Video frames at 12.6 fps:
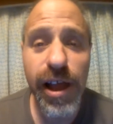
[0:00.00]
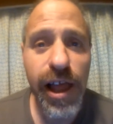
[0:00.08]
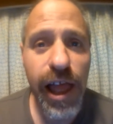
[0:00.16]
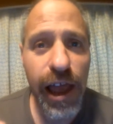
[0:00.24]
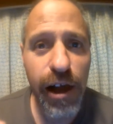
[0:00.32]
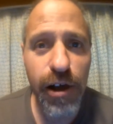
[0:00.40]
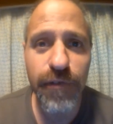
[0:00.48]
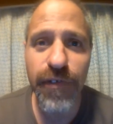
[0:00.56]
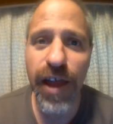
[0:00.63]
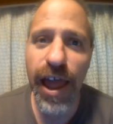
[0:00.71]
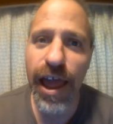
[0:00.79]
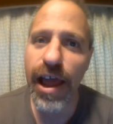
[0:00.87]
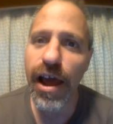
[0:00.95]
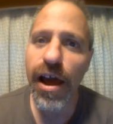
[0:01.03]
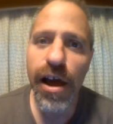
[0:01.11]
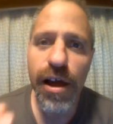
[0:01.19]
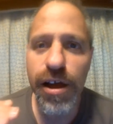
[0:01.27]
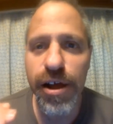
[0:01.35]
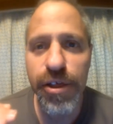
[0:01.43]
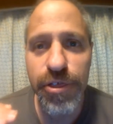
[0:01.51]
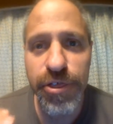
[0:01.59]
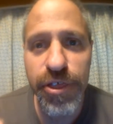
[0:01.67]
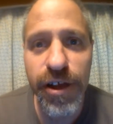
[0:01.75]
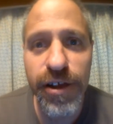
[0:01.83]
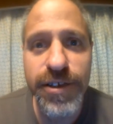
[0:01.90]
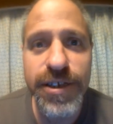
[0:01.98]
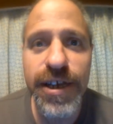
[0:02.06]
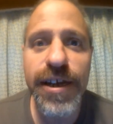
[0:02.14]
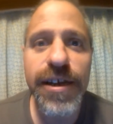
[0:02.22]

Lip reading: of a cathartic